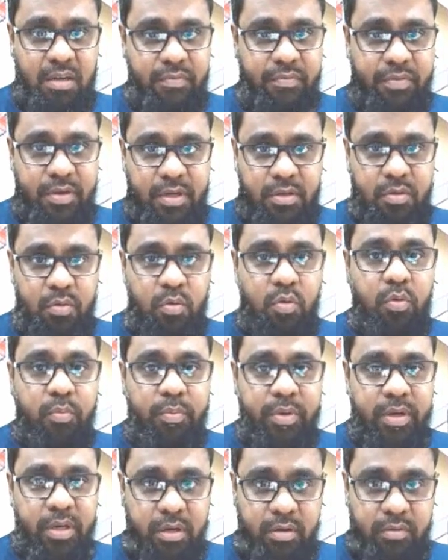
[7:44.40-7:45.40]
affect
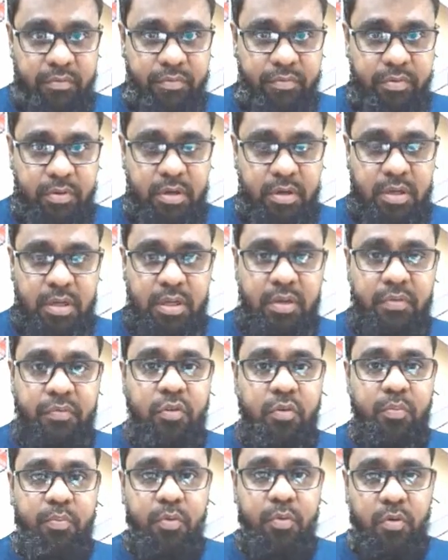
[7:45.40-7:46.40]
human comfort. If
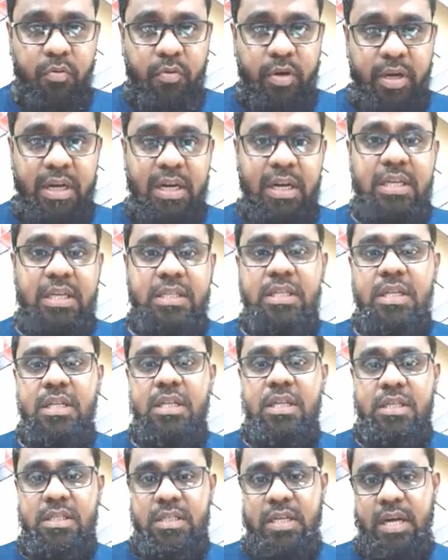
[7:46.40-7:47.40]
you provide less than
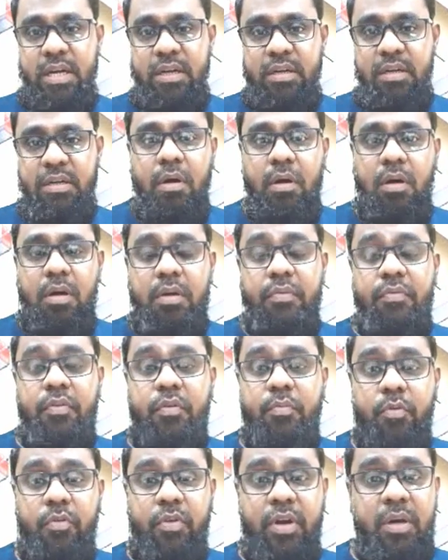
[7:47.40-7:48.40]
the standard, or if you
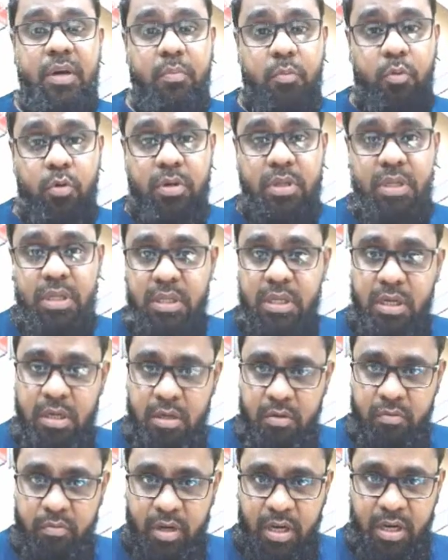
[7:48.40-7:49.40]
provide more than the
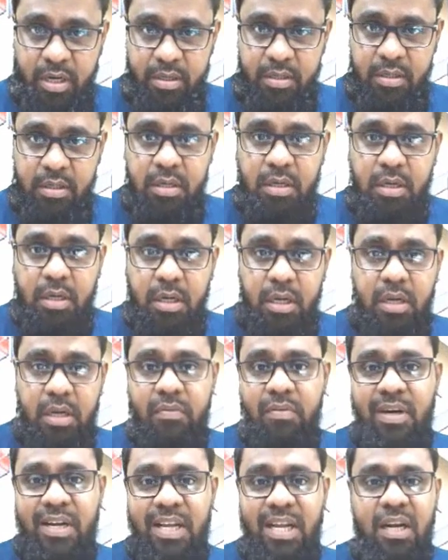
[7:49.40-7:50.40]
required, it
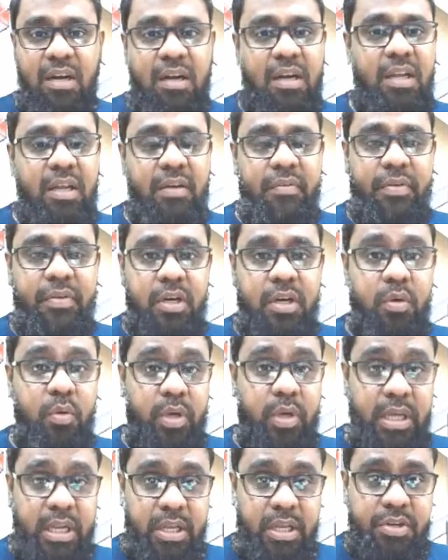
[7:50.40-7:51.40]
will directly affect the
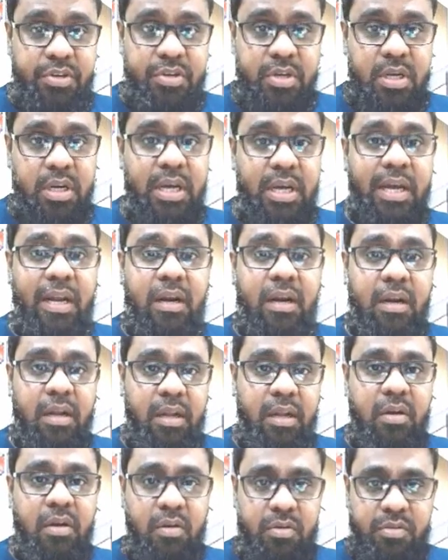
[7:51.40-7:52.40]
initial and
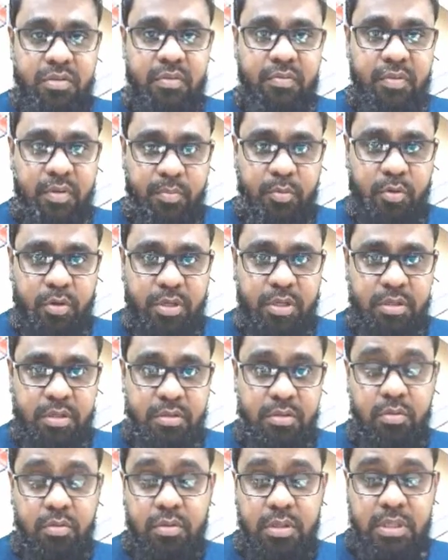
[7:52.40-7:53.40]
running cost of the product.
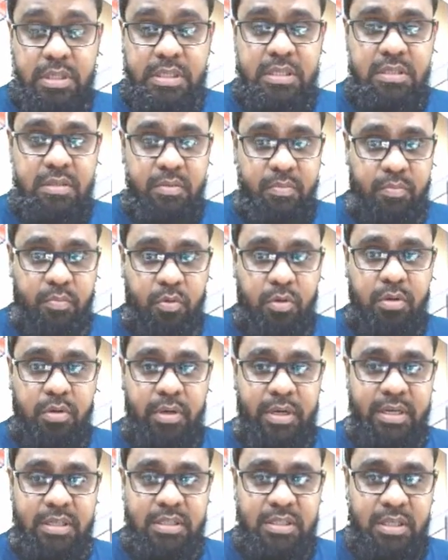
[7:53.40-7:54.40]
So this is important,
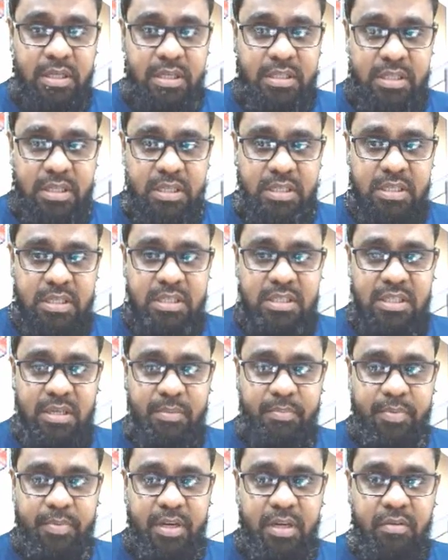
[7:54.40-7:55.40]
and so it is
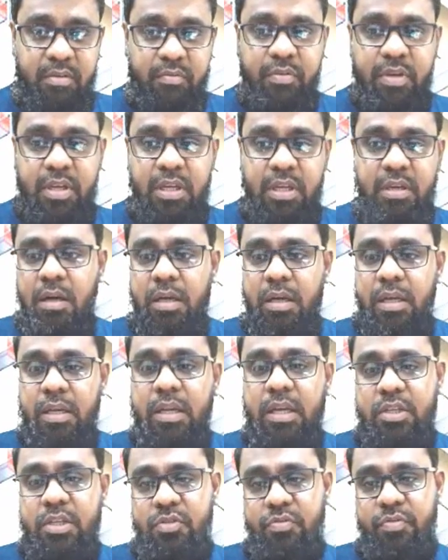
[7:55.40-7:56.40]
separate V in
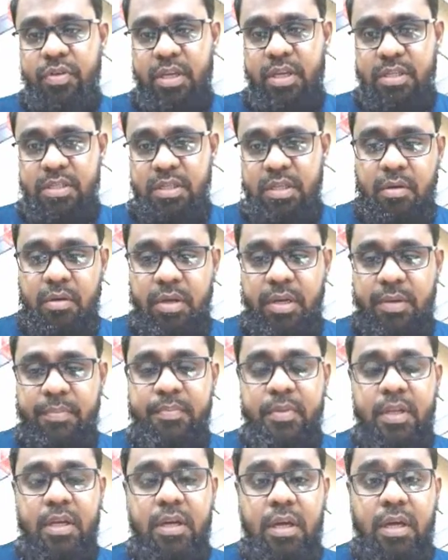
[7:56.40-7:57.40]
HVAC. Okay.
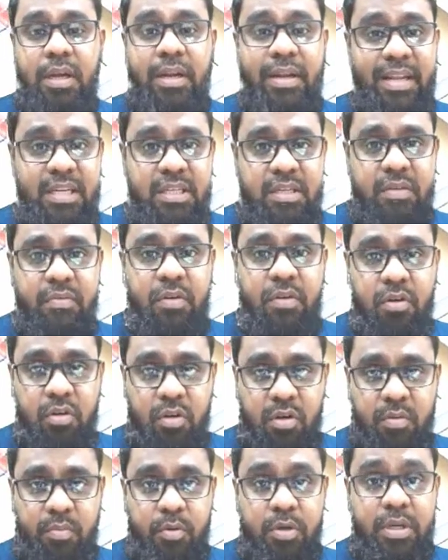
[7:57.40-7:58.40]
Next, we'll
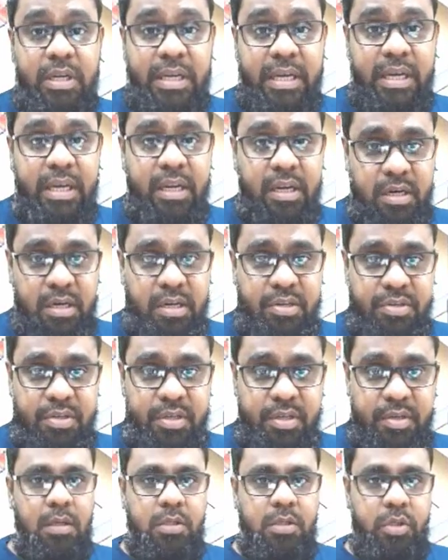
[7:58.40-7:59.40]
talk about air
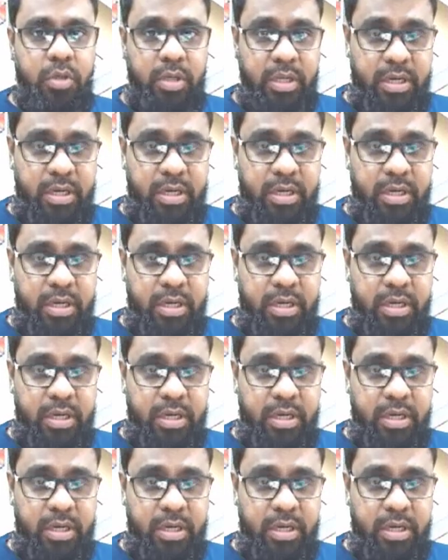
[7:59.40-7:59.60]
conditioning. So air